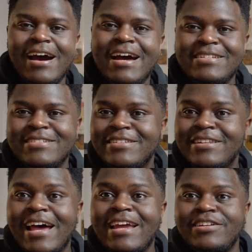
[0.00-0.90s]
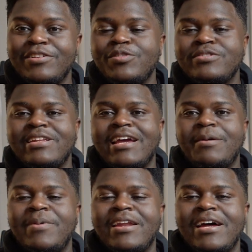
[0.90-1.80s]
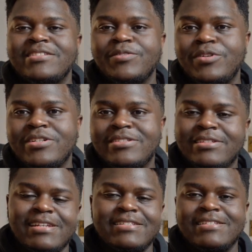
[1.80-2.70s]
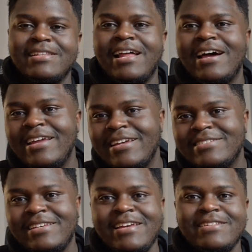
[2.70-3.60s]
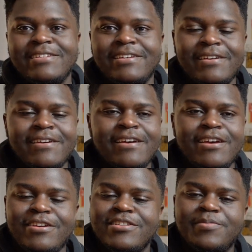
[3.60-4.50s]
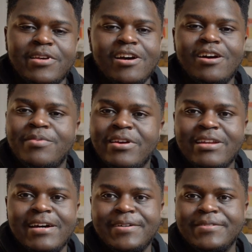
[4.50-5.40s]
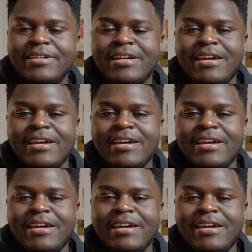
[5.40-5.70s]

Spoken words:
I just liked using the iPad as it was. It's just light, it's easy. You just pick it up, put it down.